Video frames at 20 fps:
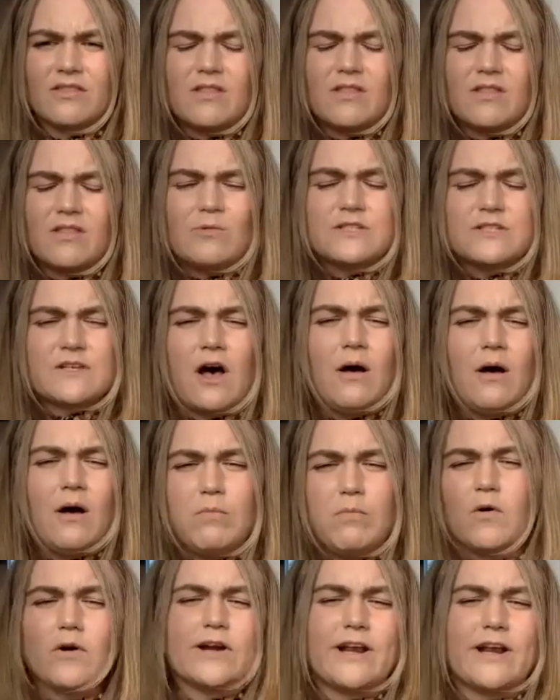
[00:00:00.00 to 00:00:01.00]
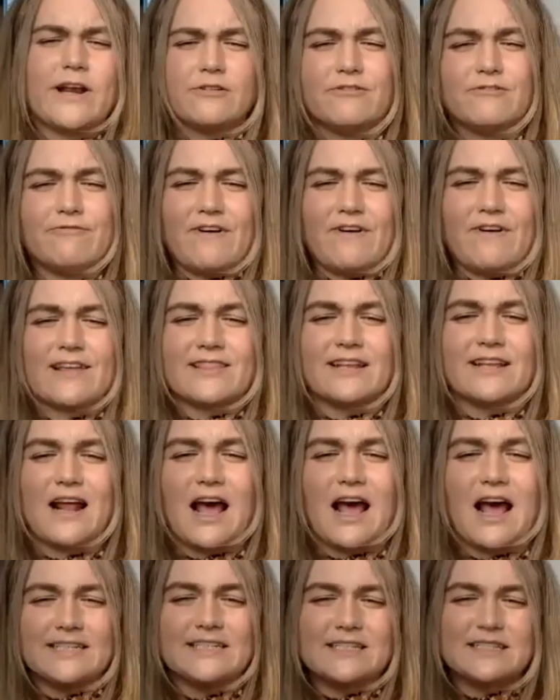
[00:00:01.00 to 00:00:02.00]
it was all born out of the fact that
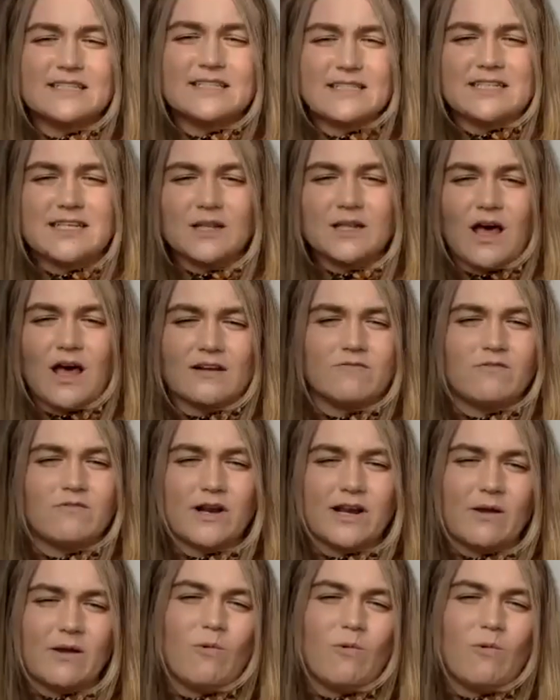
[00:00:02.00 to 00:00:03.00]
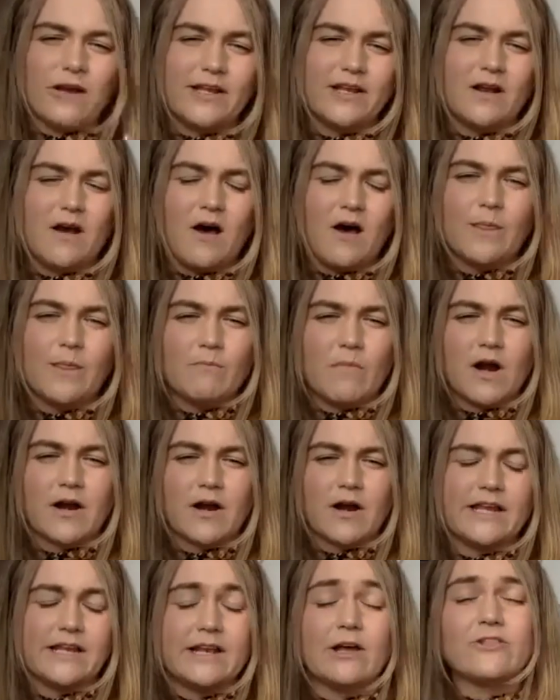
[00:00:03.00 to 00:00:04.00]
I didn't see a lot of what I wanted on the
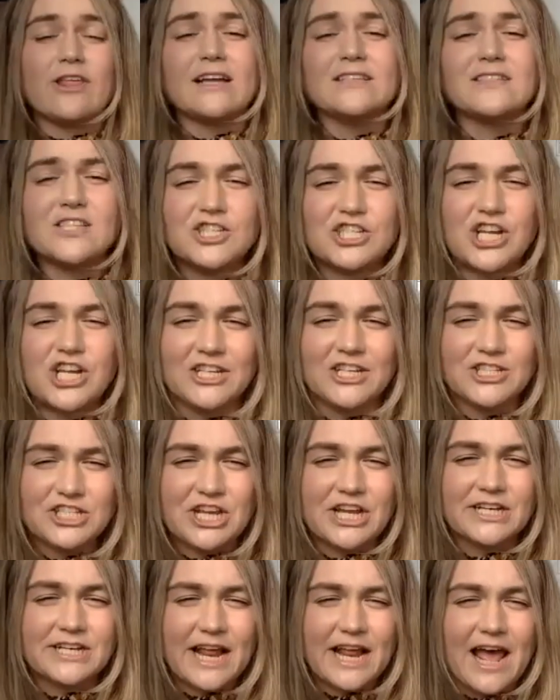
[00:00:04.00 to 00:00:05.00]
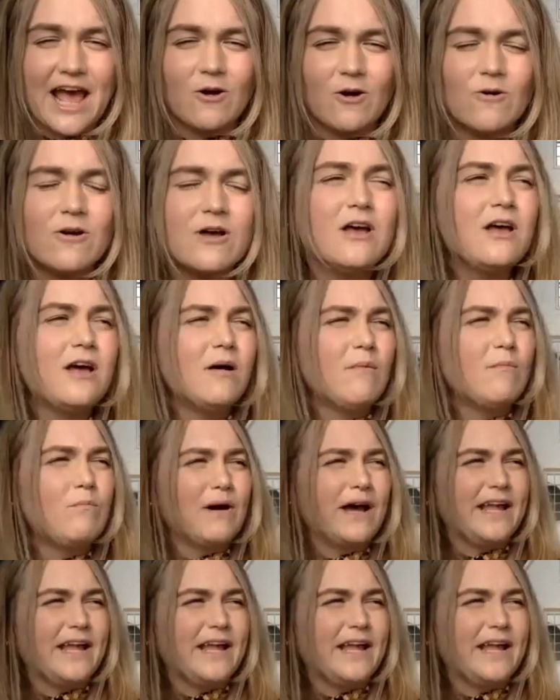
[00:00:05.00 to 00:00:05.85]
market. Now that's changing now, but